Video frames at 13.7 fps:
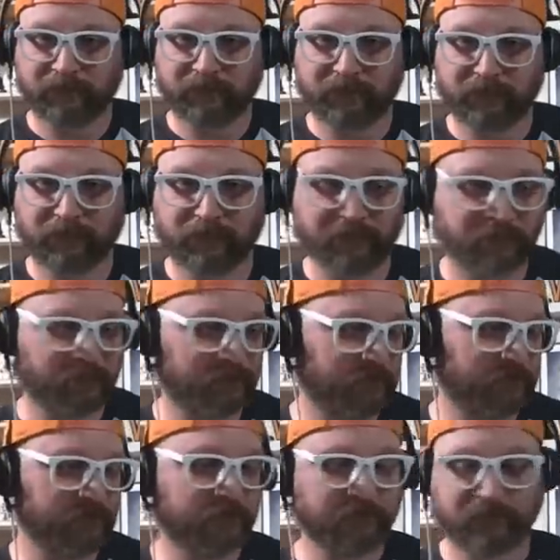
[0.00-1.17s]
almost feels
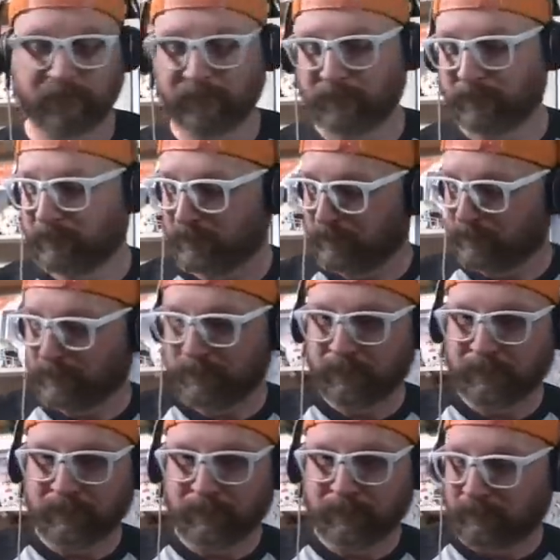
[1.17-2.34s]
boring. It's like they
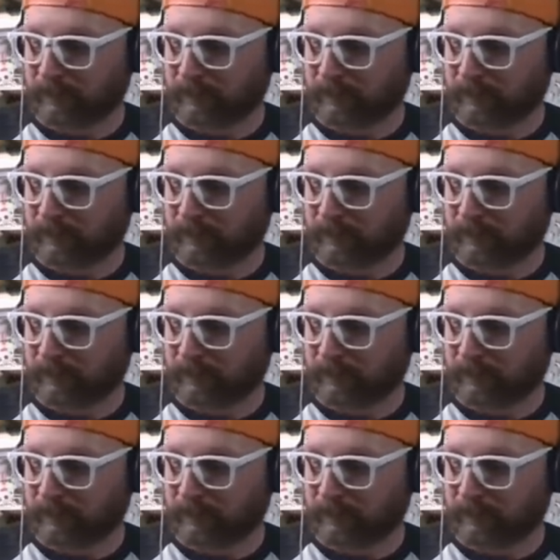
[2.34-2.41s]
just